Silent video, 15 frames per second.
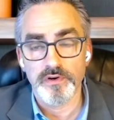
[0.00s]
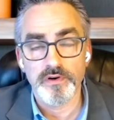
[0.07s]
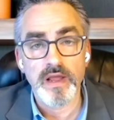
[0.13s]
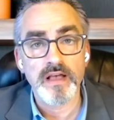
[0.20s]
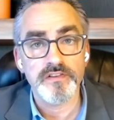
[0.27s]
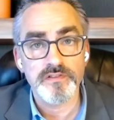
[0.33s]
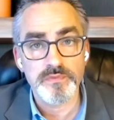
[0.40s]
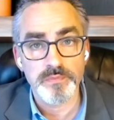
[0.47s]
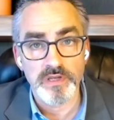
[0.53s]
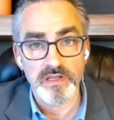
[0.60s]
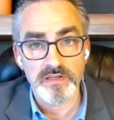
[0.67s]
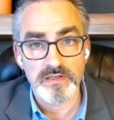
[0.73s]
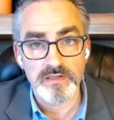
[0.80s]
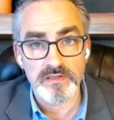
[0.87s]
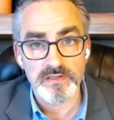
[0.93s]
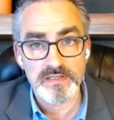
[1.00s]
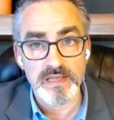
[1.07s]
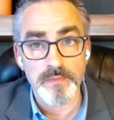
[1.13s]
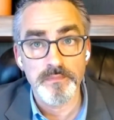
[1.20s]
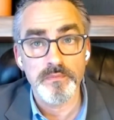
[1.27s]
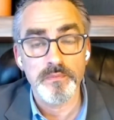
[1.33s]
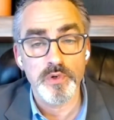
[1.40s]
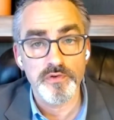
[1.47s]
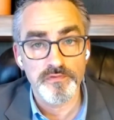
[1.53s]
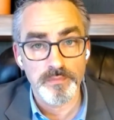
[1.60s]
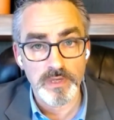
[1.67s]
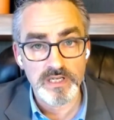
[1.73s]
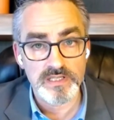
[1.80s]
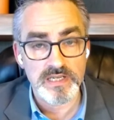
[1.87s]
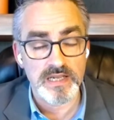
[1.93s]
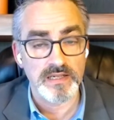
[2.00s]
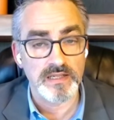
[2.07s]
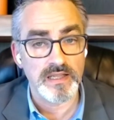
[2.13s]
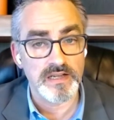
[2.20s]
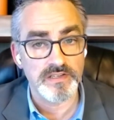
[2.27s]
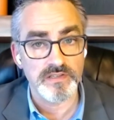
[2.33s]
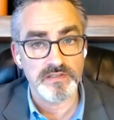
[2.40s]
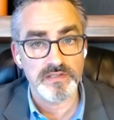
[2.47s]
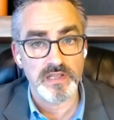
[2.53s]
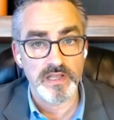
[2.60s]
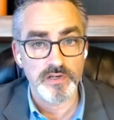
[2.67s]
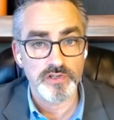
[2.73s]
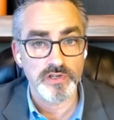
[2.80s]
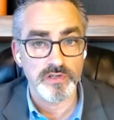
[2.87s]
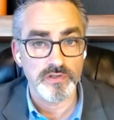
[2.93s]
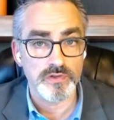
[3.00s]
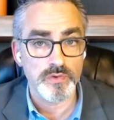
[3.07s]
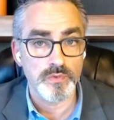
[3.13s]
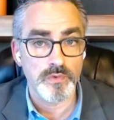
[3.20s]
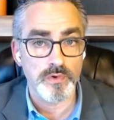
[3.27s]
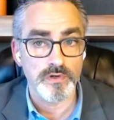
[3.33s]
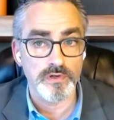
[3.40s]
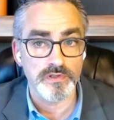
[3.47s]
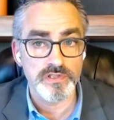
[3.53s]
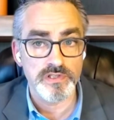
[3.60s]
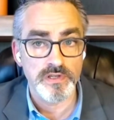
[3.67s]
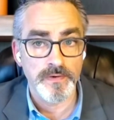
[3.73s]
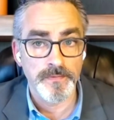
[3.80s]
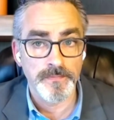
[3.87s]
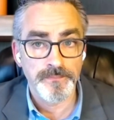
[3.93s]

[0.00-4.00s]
has been some movement and legislation towards